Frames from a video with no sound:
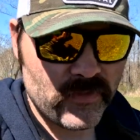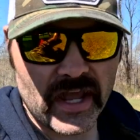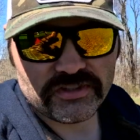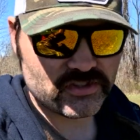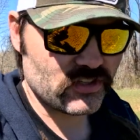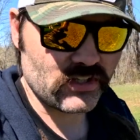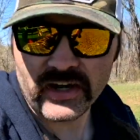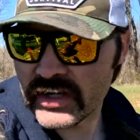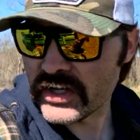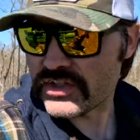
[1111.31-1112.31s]
that's the
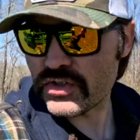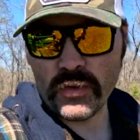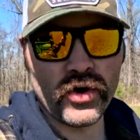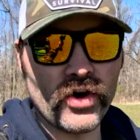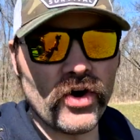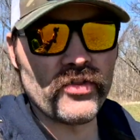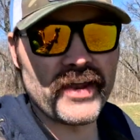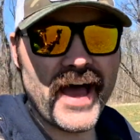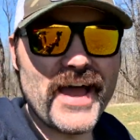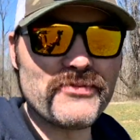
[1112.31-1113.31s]
current squirrel
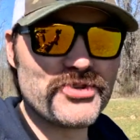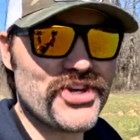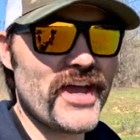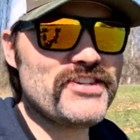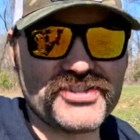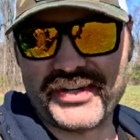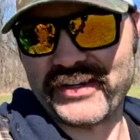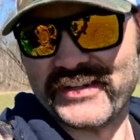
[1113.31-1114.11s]
that I am chasing.